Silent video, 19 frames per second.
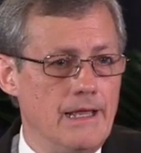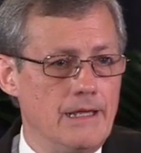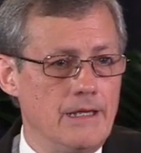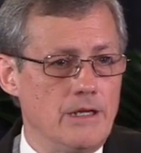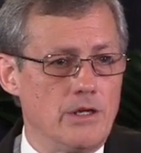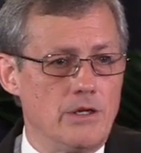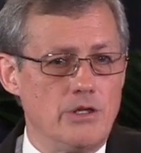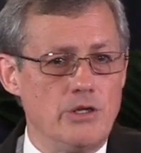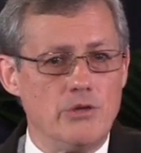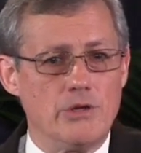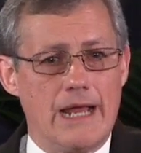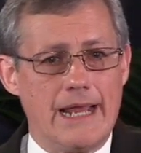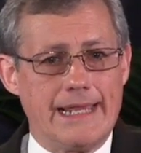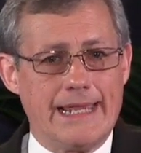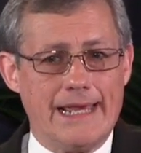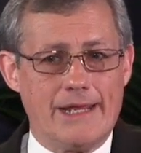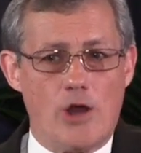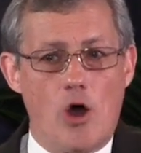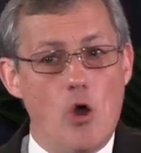You, know, you and I
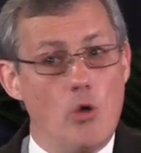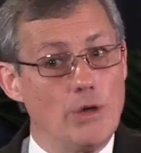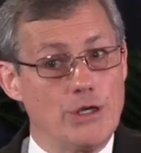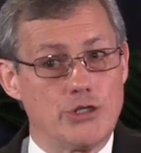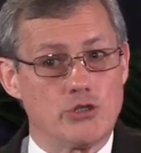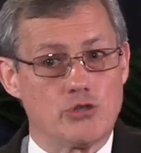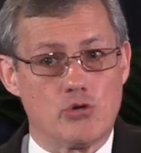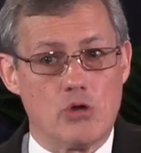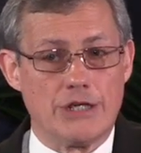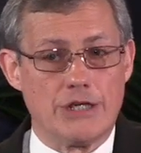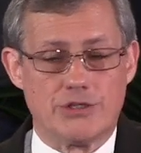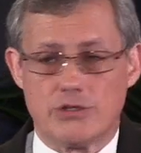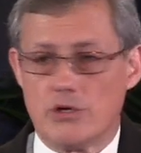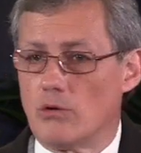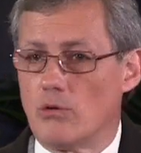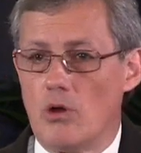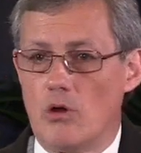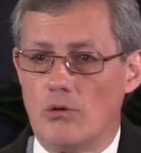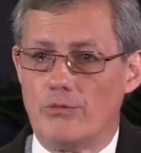can't always trust
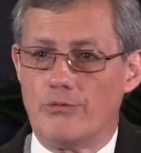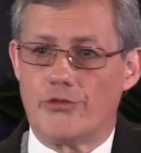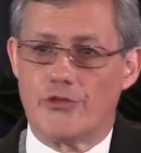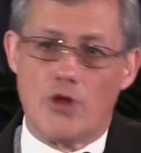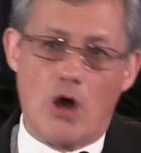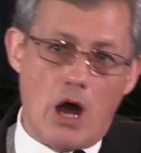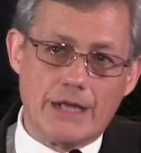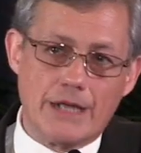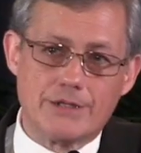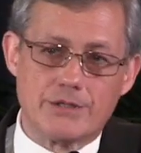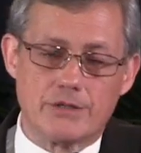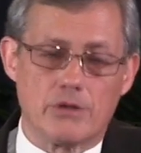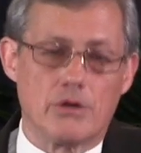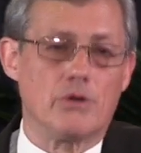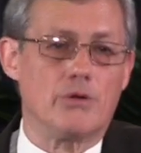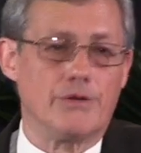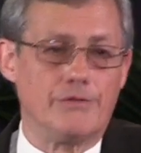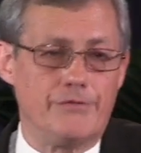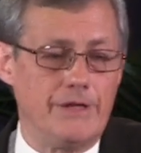our own thoughts or
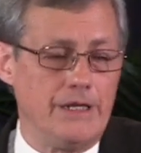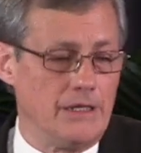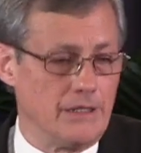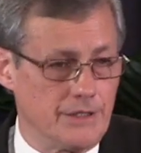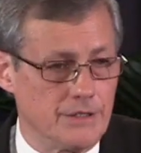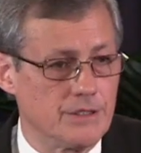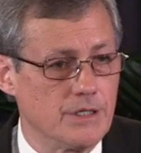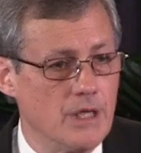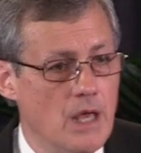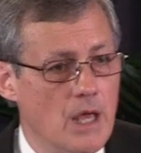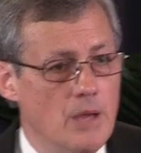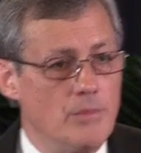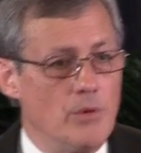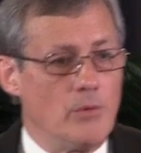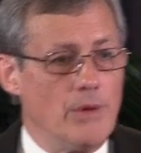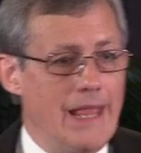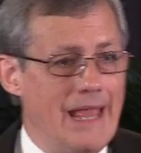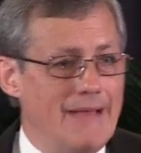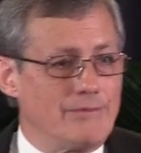our own feelings, but
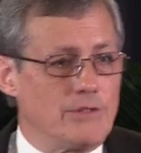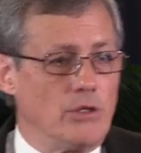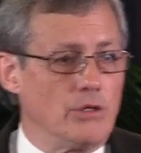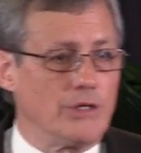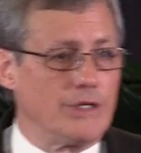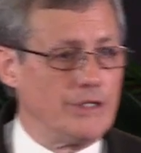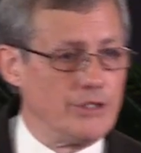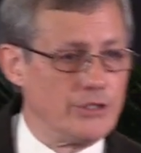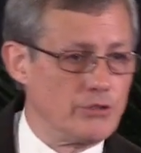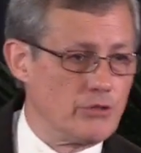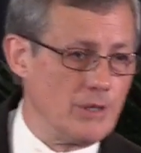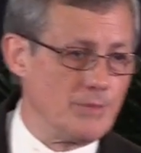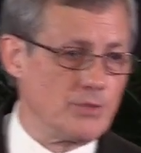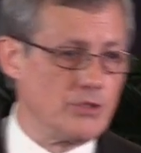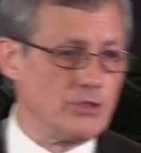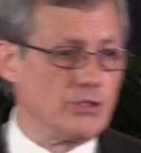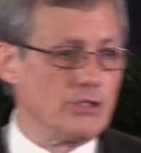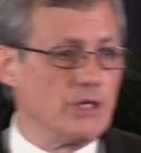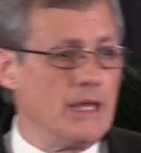we have to look in the
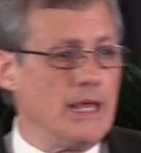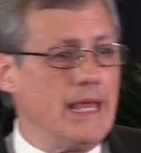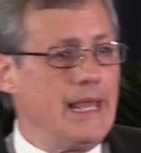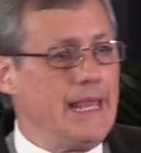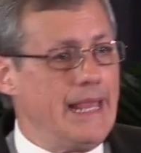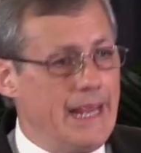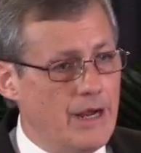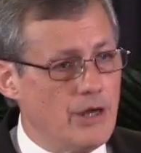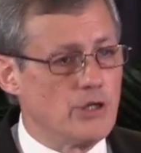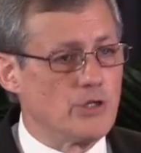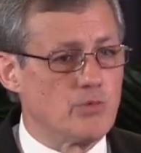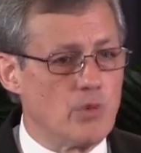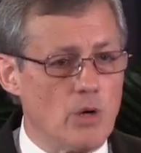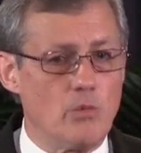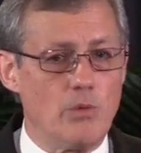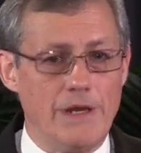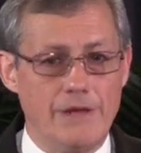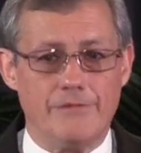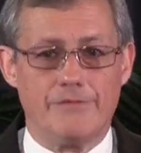scriptures. Here's where
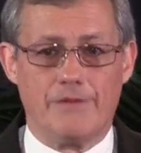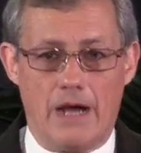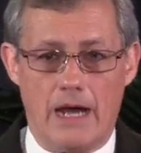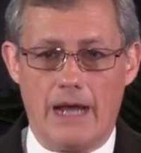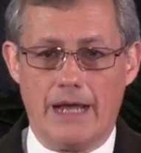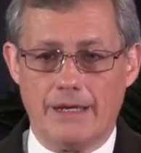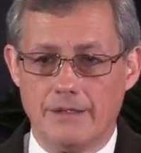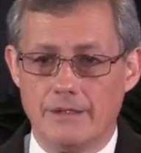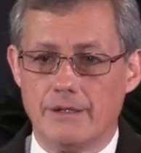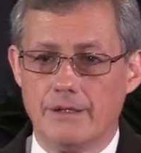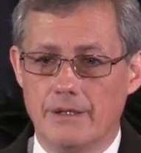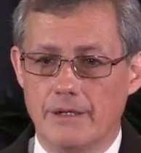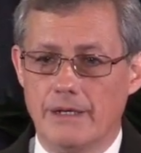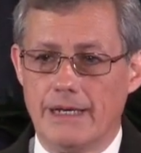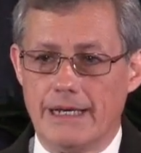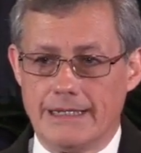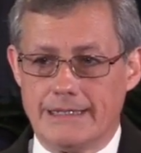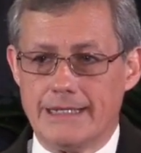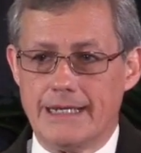we find
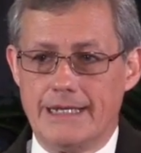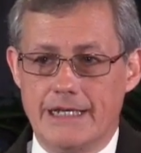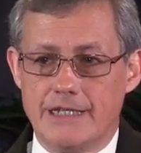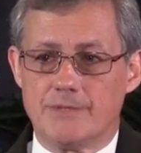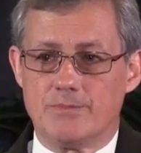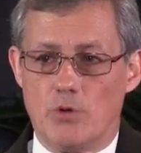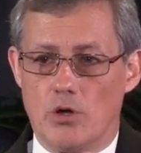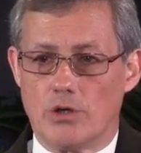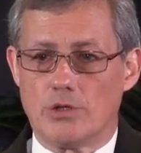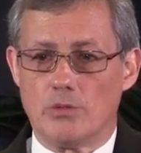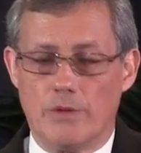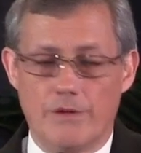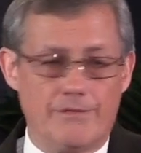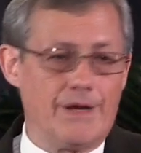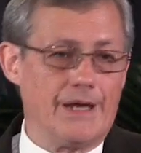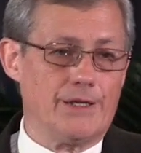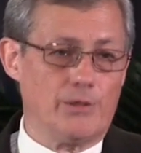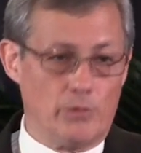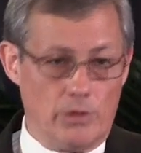it's in this book that we
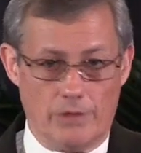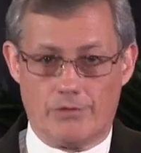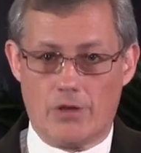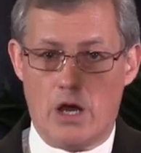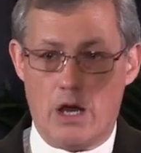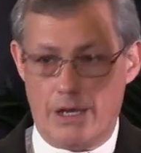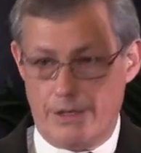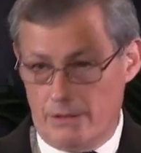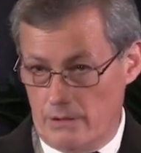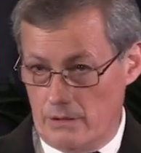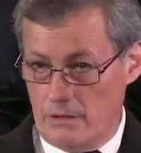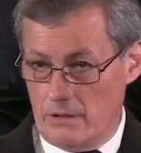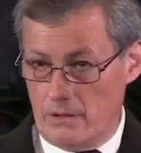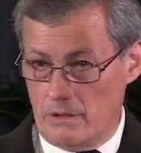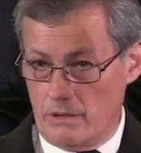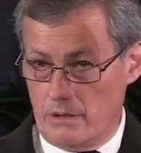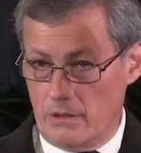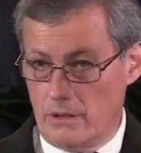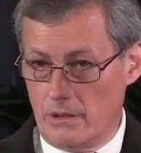find the will of God.
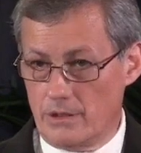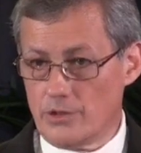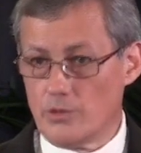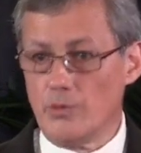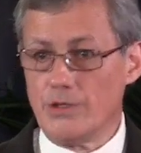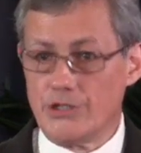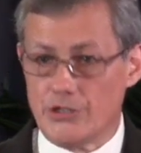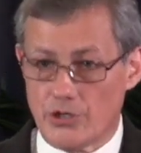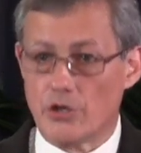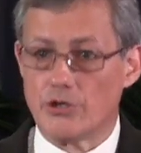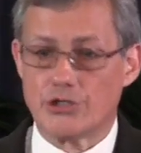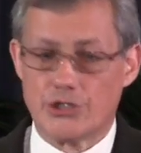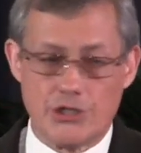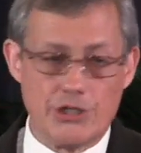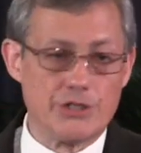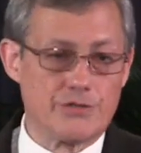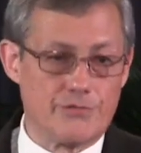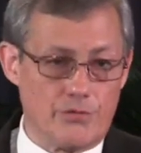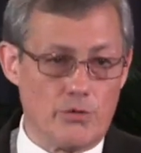So we search
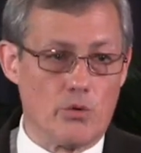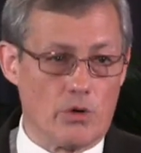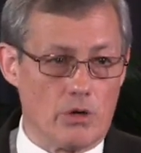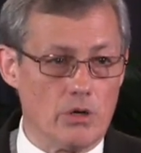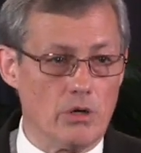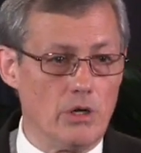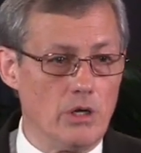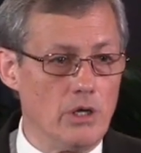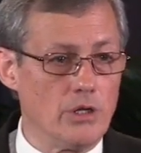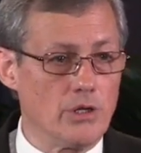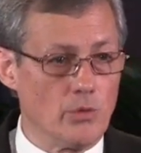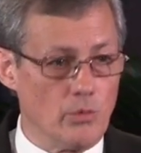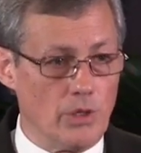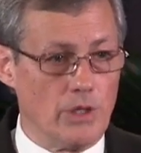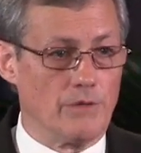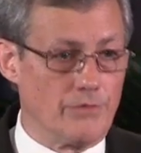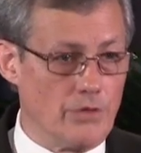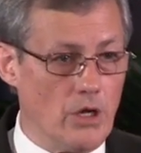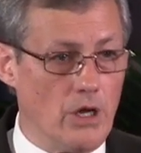this for the
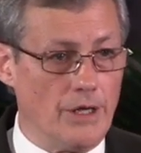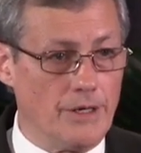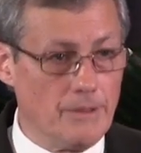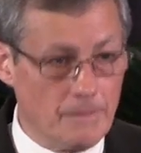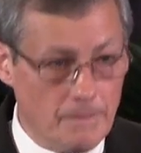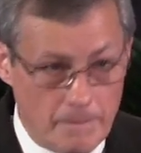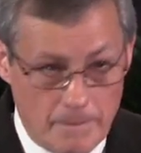will of God.